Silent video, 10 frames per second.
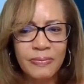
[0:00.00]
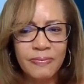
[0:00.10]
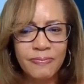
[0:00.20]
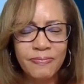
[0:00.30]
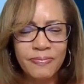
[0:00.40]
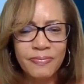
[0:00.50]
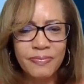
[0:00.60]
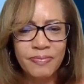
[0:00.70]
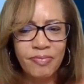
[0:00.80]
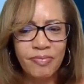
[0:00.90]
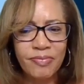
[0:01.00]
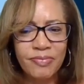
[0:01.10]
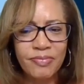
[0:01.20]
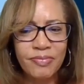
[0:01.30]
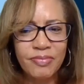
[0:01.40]

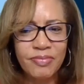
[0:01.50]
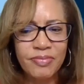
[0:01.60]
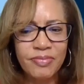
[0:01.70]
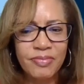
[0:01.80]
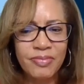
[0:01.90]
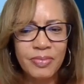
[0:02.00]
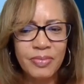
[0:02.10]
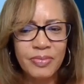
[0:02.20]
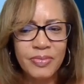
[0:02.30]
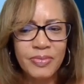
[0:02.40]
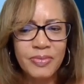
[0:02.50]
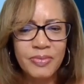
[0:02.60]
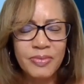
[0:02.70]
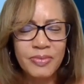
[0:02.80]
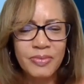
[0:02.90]

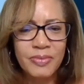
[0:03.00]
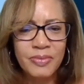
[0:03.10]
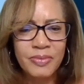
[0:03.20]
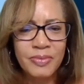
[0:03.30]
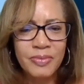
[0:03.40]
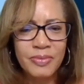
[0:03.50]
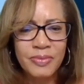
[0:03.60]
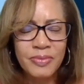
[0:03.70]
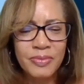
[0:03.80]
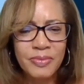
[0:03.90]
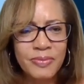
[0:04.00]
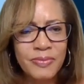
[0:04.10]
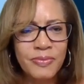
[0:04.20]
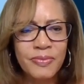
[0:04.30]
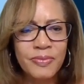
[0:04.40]

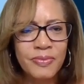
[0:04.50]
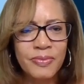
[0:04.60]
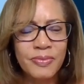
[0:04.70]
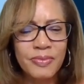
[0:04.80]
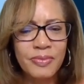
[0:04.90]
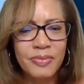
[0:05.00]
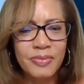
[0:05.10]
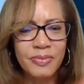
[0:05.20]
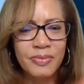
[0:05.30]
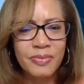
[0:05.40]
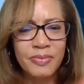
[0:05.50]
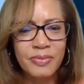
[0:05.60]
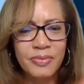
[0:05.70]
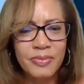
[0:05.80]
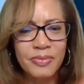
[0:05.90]

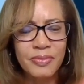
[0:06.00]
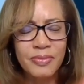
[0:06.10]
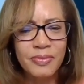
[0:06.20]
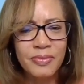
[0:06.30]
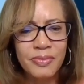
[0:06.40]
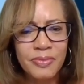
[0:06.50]
This person isn't speaking.